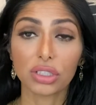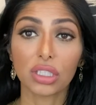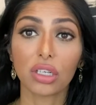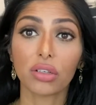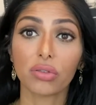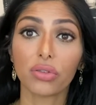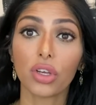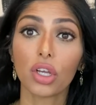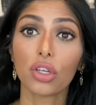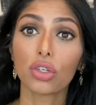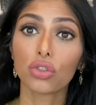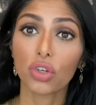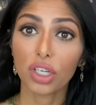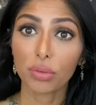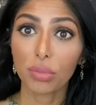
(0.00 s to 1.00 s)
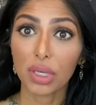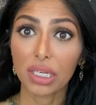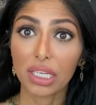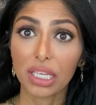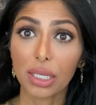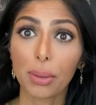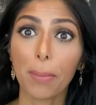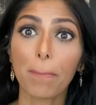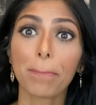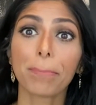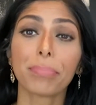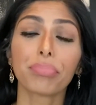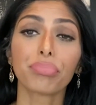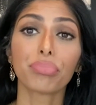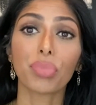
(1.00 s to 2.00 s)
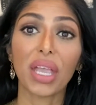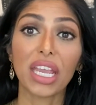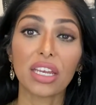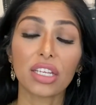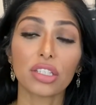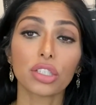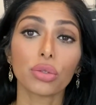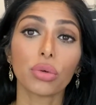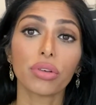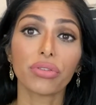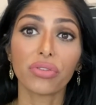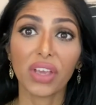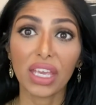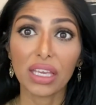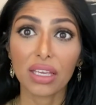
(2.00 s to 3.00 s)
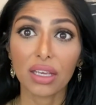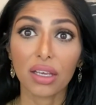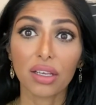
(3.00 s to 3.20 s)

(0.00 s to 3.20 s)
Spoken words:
of drug money, paid it to a fake